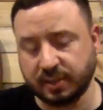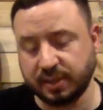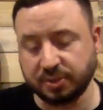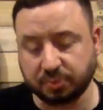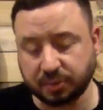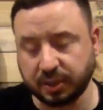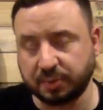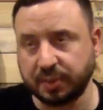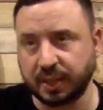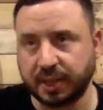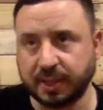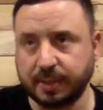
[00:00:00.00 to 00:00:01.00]
is really,
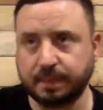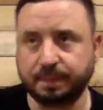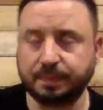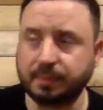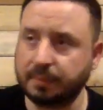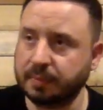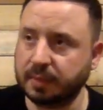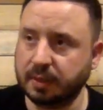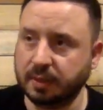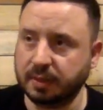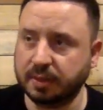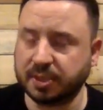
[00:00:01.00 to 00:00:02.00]
really good.
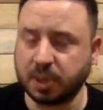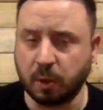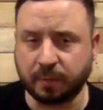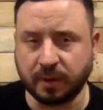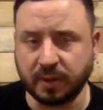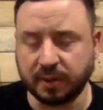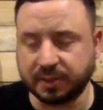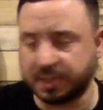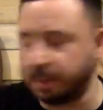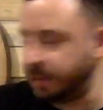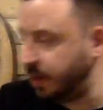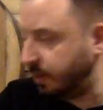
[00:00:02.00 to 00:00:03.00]
Let's go for another
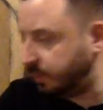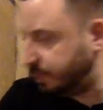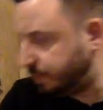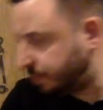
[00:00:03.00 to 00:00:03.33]
sip here.